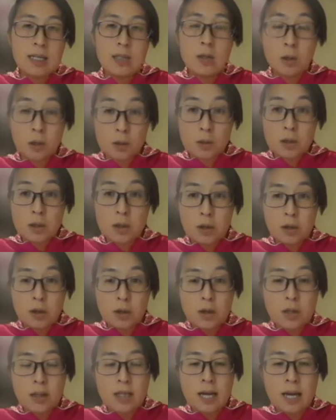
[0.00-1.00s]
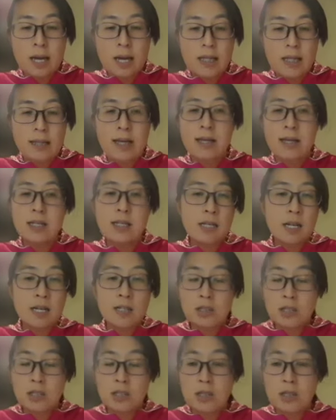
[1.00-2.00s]
told her that there is
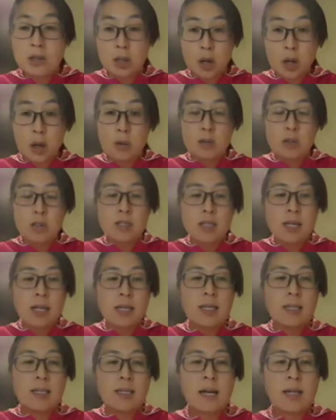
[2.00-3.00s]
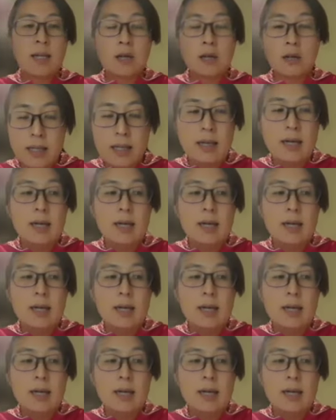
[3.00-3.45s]
actually a note saying that her,